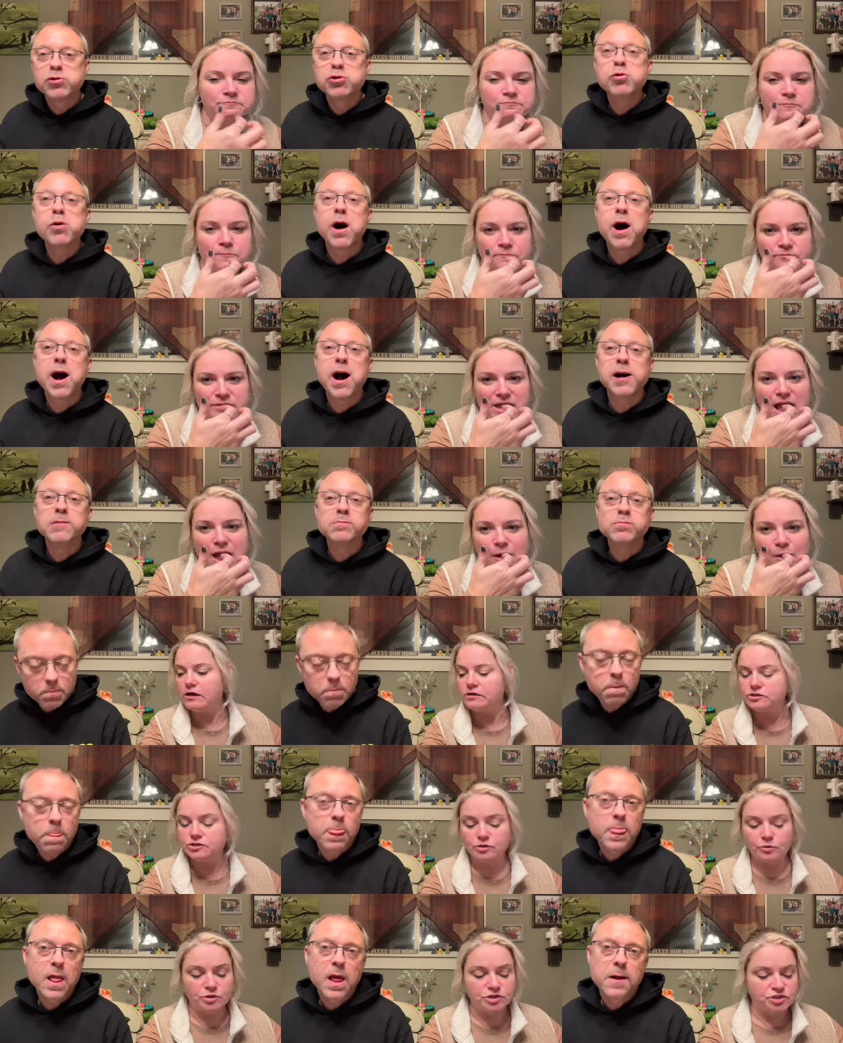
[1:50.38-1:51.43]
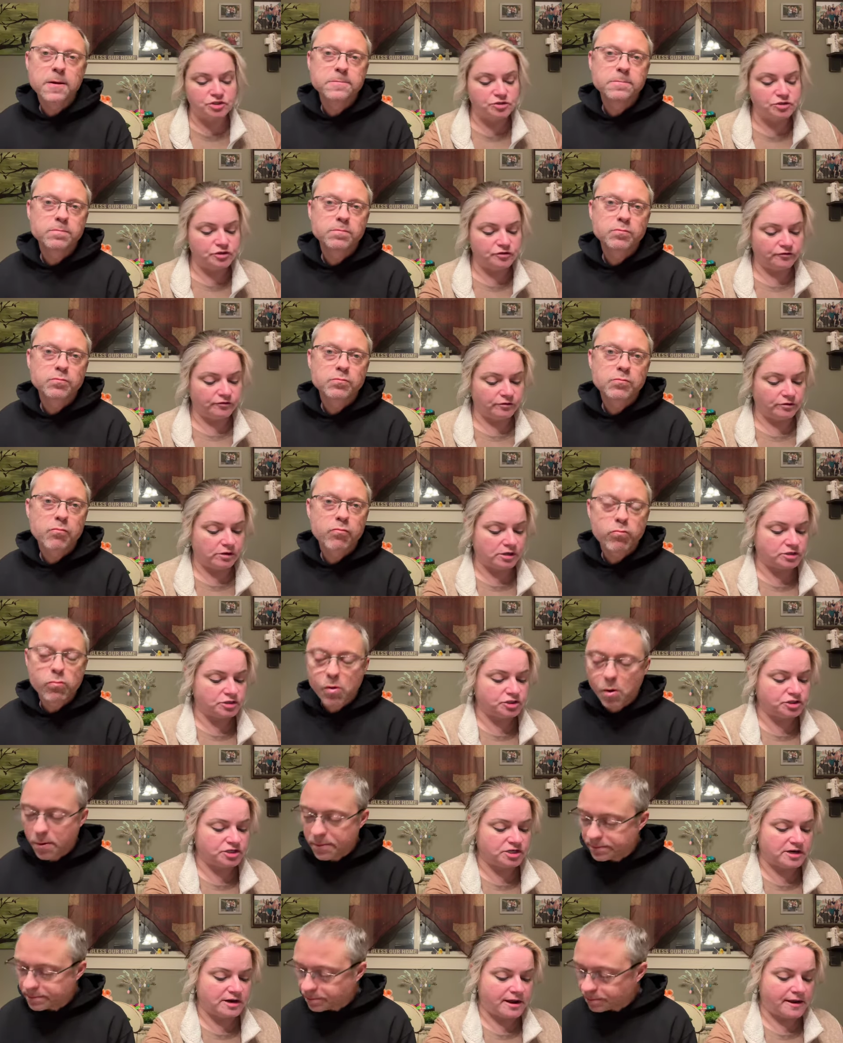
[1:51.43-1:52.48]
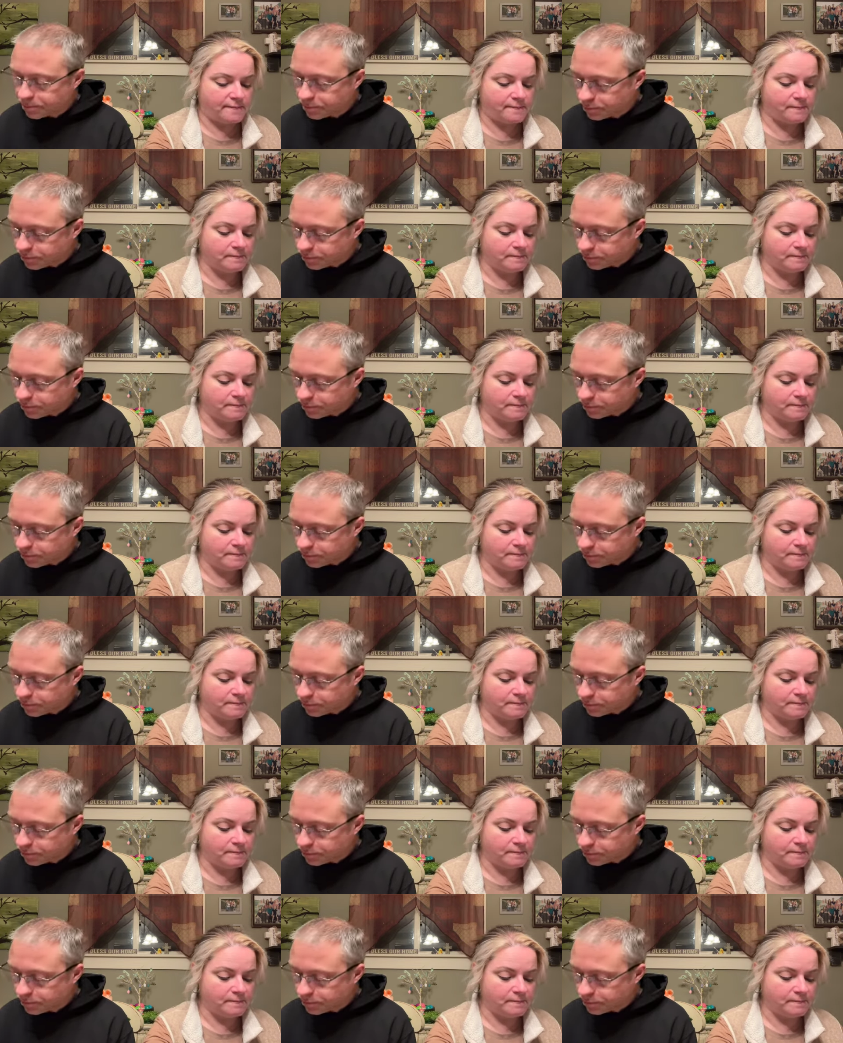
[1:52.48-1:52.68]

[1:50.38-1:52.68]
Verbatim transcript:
Speaker 1: Too hot. So what'd you do for lunch today?